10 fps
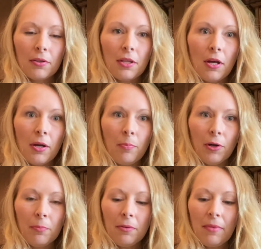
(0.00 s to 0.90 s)
the
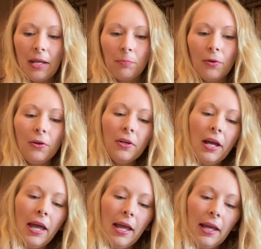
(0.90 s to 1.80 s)
bourbon maple,
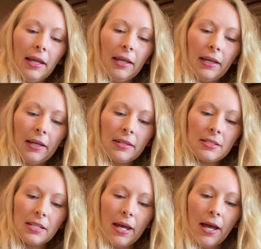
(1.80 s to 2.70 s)
and